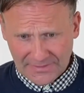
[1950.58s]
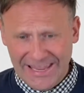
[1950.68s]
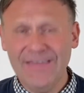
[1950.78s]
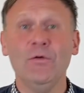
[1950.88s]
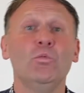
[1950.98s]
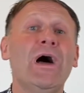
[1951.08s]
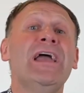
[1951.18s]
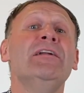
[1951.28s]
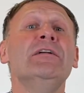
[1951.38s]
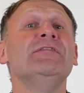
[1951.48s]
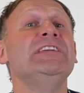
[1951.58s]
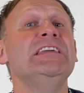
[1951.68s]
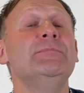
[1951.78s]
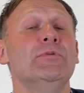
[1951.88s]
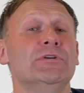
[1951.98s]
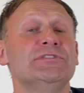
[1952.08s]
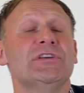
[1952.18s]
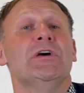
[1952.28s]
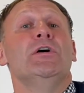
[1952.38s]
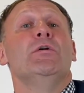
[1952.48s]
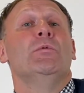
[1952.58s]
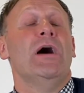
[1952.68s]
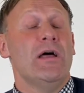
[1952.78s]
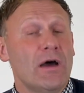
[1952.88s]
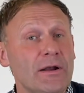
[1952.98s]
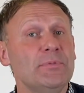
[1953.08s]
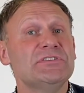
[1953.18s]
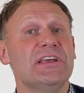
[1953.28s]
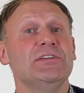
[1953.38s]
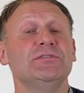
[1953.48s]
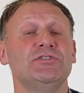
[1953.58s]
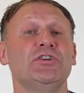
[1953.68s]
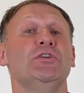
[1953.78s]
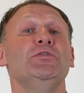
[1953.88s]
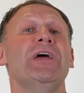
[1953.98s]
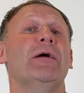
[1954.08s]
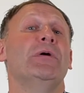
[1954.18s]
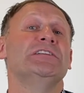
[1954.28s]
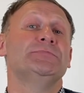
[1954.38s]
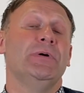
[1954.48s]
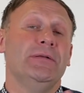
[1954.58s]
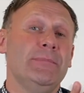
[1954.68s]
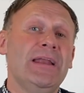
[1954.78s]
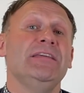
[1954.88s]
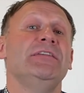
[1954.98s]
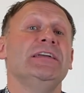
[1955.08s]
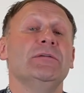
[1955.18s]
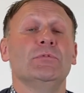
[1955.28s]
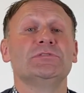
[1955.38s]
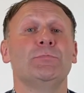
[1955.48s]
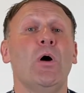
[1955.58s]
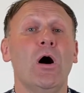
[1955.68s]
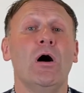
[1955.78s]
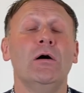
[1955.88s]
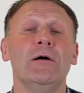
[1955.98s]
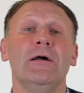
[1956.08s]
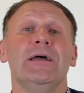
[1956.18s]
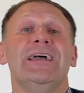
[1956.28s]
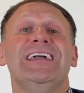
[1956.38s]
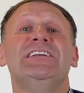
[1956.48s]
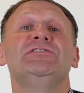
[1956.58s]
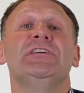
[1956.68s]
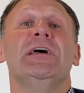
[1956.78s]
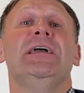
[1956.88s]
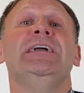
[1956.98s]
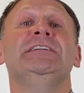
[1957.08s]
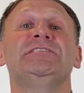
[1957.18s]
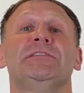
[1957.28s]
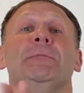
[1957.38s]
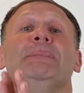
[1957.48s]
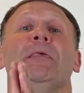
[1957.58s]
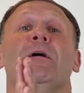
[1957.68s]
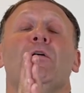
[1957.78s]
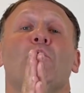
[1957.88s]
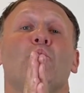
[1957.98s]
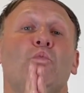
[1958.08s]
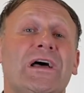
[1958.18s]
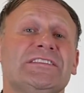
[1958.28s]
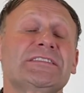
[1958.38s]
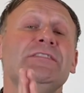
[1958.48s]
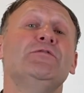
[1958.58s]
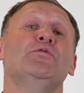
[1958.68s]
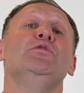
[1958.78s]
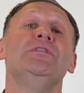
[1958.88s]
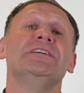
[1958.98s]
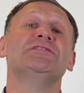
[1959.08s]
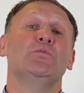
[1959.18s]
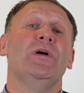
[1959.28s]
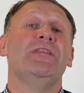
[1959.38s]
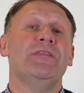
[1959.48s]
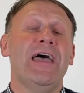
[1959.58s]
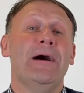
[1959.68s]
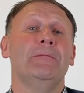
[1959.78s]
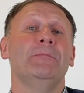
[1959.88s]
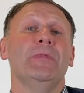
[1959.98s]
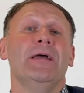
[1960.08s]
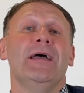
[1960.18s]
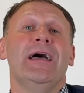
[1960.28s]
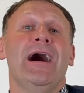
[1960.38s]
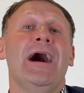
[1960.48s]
And the writer of Hebrews, we're not 100% sure who that was, but many think it was Paul, is wrestling through this with them,